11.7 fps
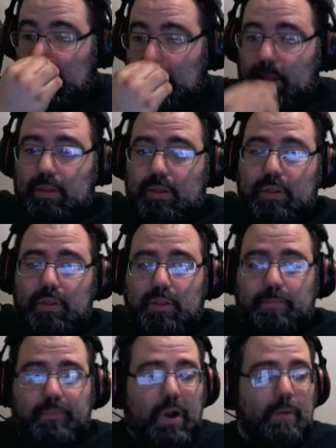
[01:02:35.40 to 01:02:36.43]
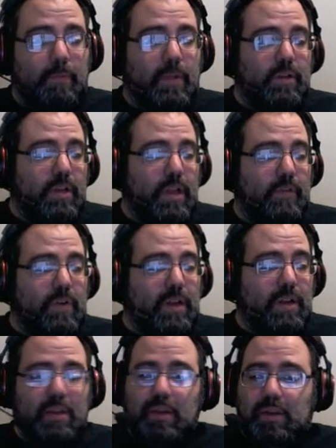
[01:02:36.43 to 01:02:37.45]
The the problem that you have in
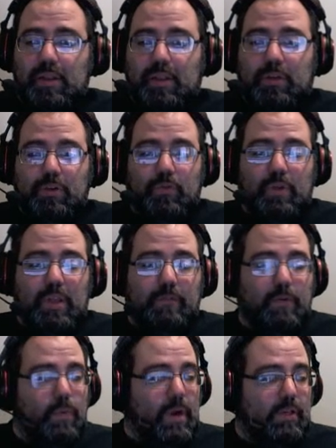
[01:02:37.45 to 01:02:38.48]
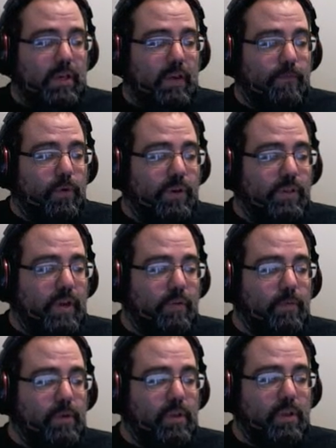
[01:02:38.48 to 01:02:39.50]
AD&D that you really have to watch out for is not
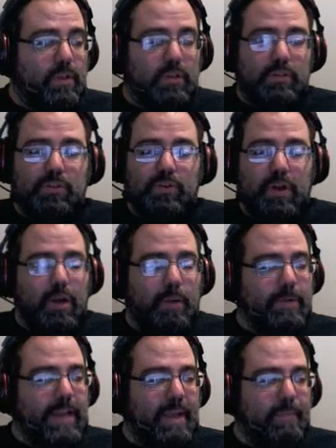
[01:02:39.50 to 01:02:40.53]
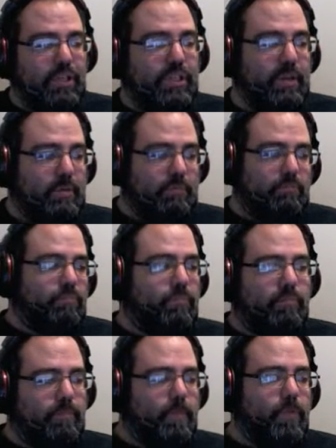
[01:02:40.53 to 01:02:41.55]
really the straight up damaging
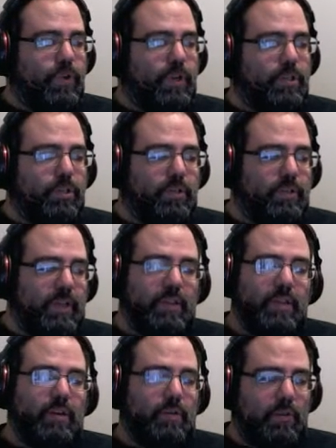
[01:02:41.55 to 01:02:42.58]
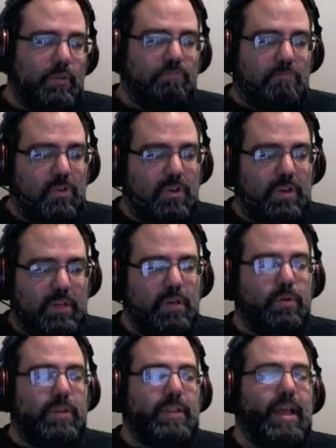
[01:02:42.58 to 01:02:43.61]
creatures. Like that you can deal
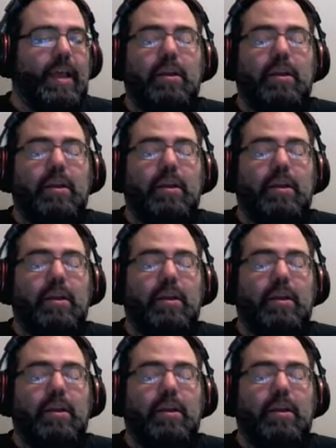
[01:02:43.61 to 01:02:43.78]
with that.